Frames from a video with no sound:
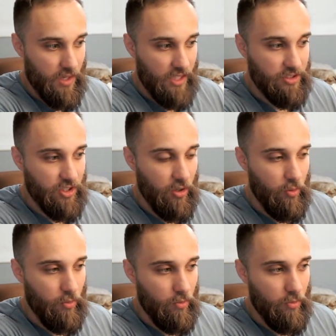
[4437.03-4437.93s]
And
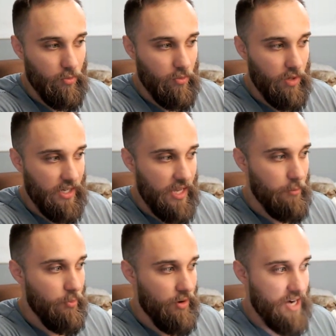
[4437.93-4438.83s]
so
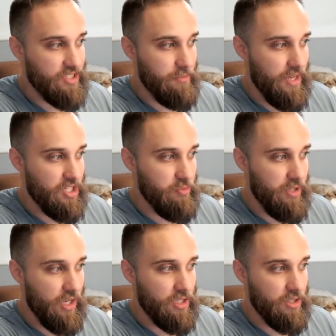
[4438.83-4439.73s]
again, project
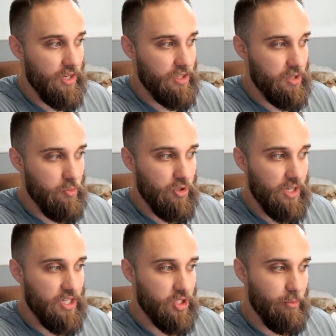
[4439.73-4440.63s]
management and
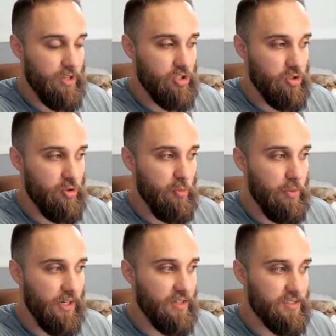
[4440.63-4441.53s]
communication are the two
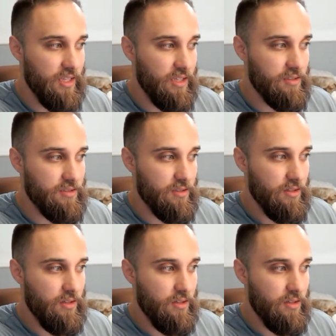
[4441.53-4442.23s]
biggest things.